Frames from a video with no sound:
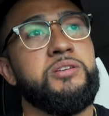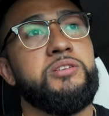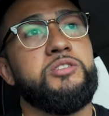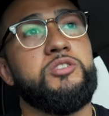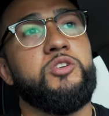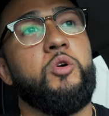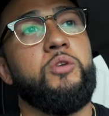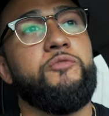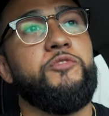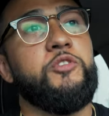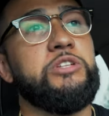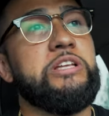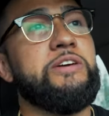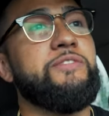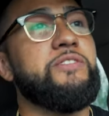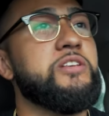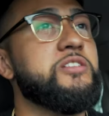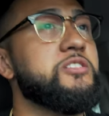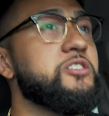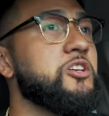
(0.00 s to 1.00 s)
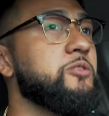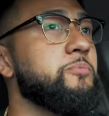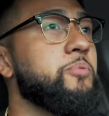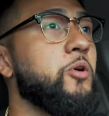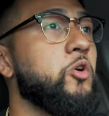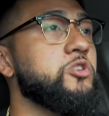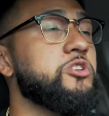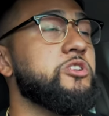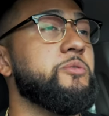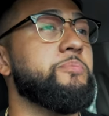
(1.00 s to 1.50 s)
So if you live in the southern
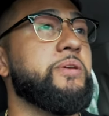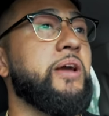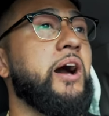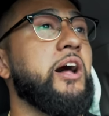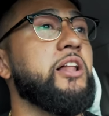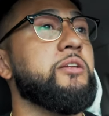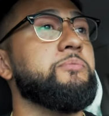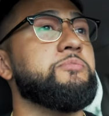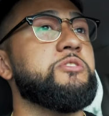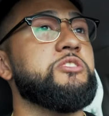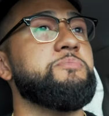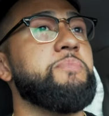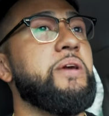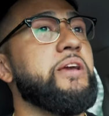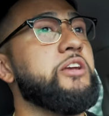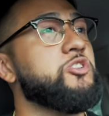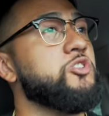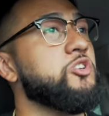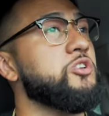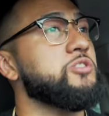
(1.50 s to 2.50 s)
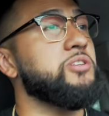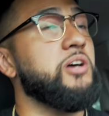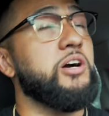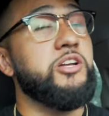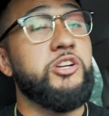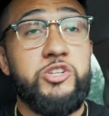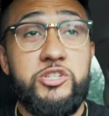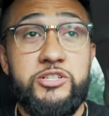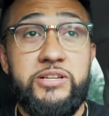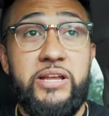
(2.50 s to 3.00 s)
portion of Puyallup, just make sure to
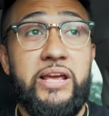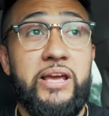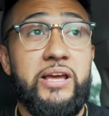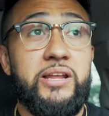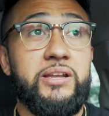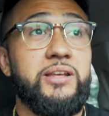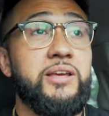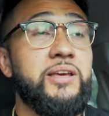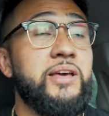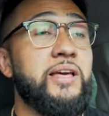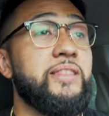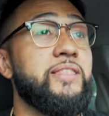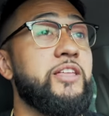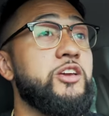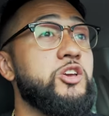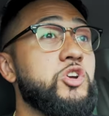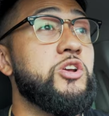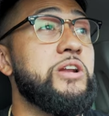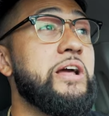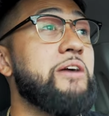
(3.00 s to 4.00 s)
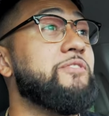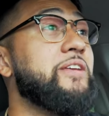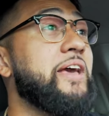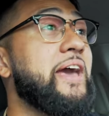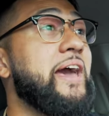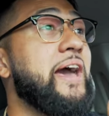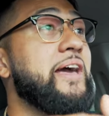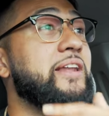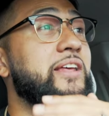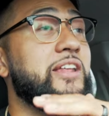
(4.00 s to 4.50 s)
understand that gonna have to
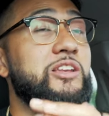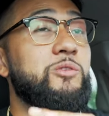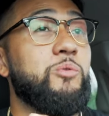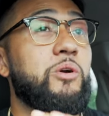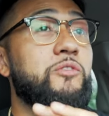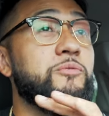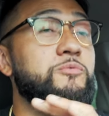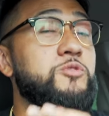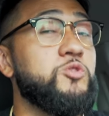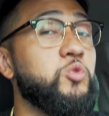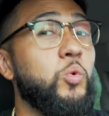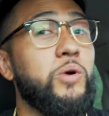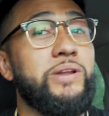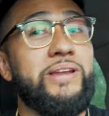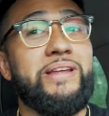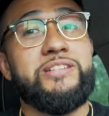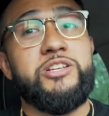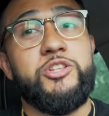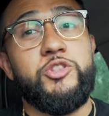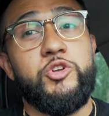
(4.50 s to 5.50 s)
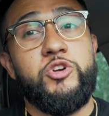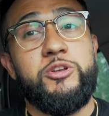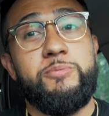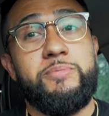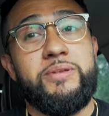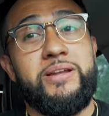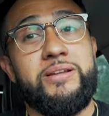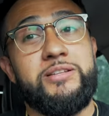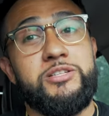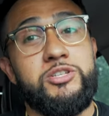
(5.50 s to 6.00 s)
add anywhere from 20 to 30
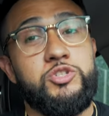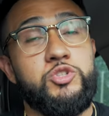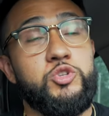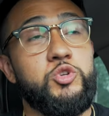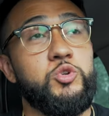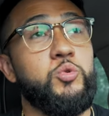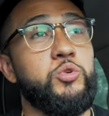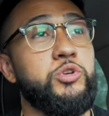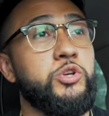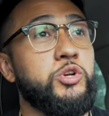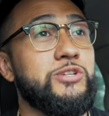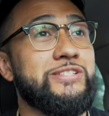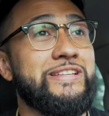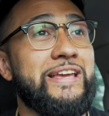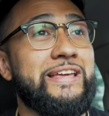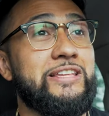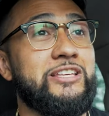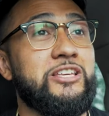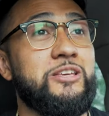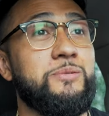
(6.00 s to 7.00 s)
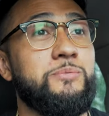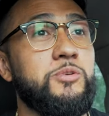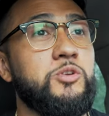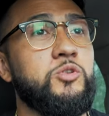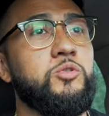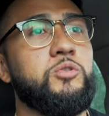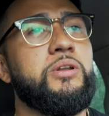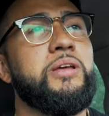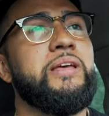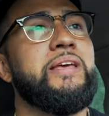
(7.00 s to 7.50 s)
minutes to your daily
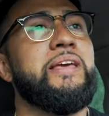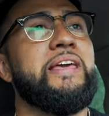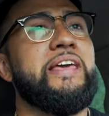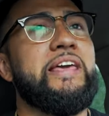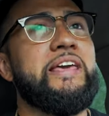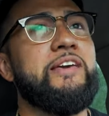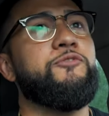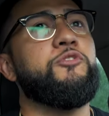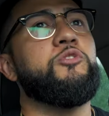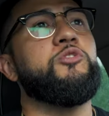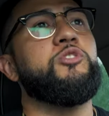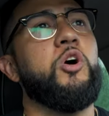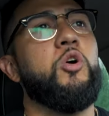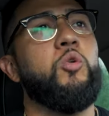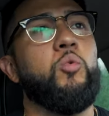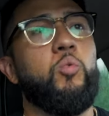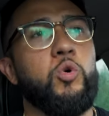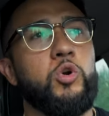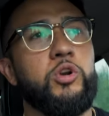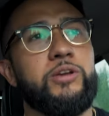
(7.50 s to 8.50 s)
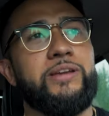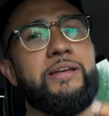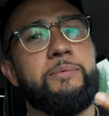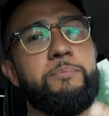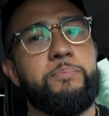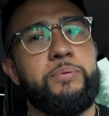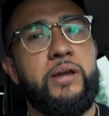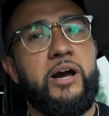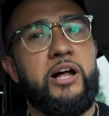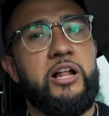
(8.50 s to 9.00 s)
commute if you don't work in
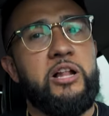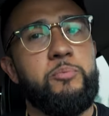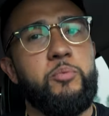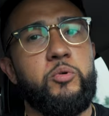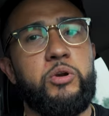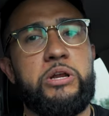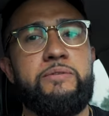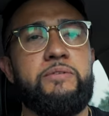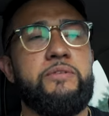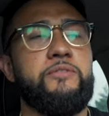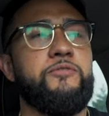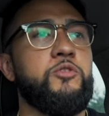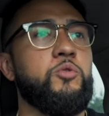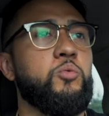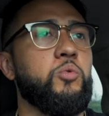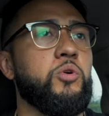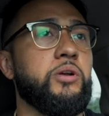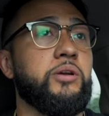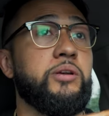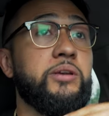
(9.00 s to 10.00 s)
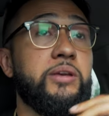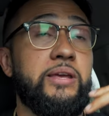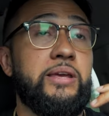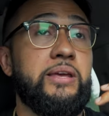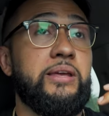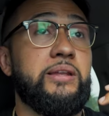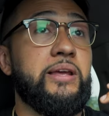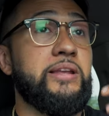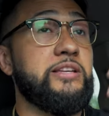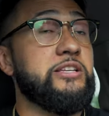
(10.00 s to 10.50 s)
Puyallup or even if you work
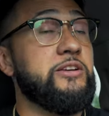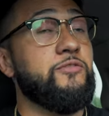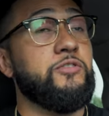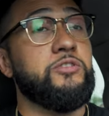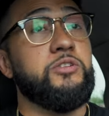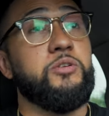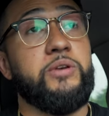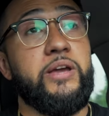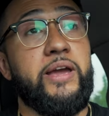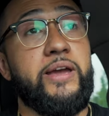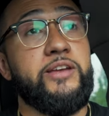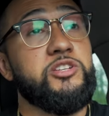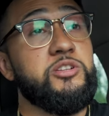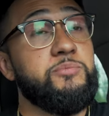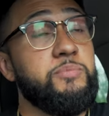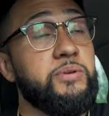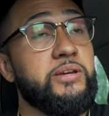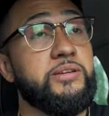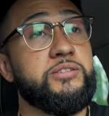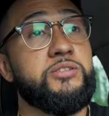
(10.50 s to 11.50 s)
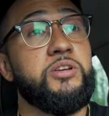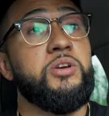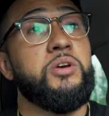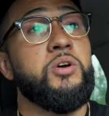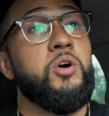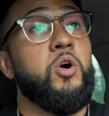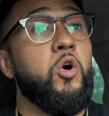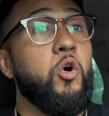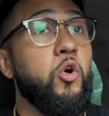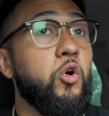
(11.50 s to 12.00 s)
in a different location because
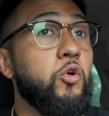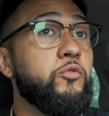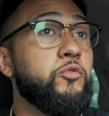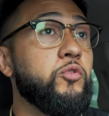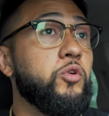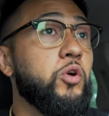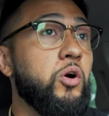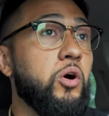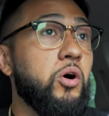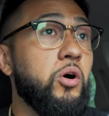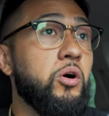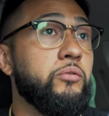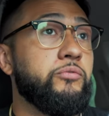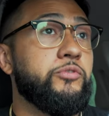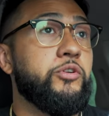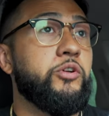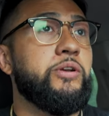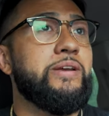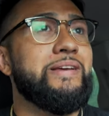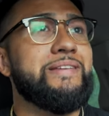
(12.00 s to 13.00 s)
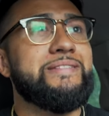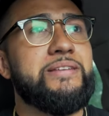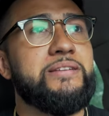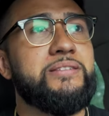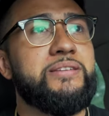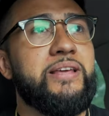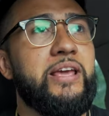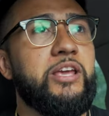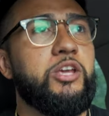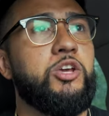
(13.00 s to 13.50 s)
overall there
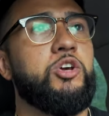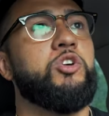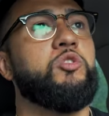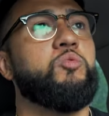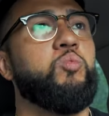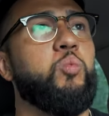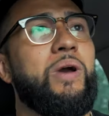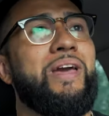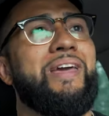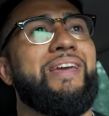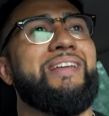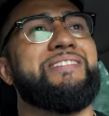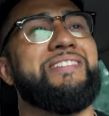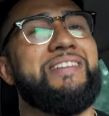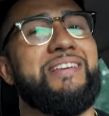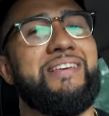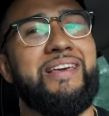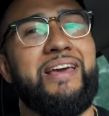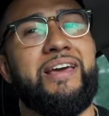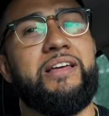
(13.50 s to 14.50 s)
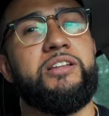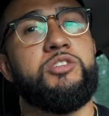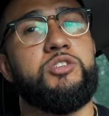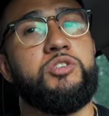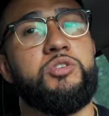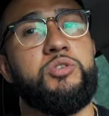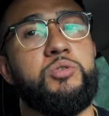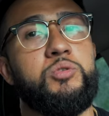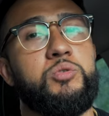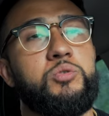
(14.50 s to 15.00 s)
isn't a good way to get
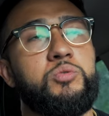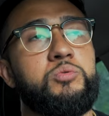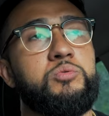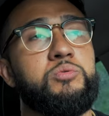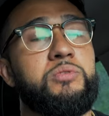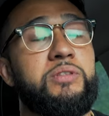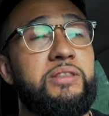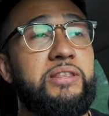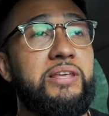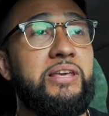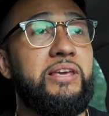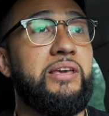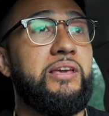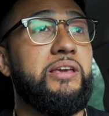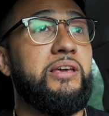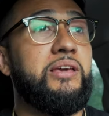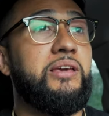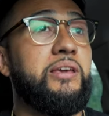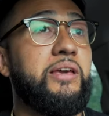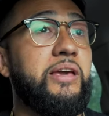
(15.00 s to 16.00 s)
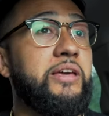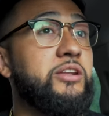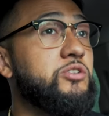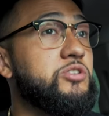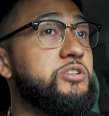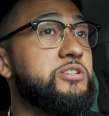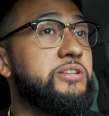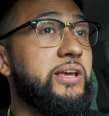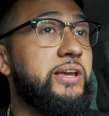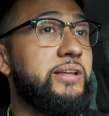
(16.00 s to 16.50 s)
to the
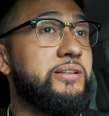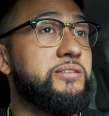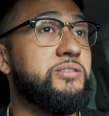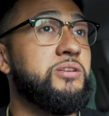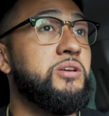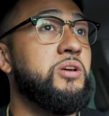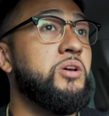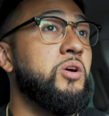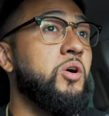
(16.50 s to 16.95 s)
interstates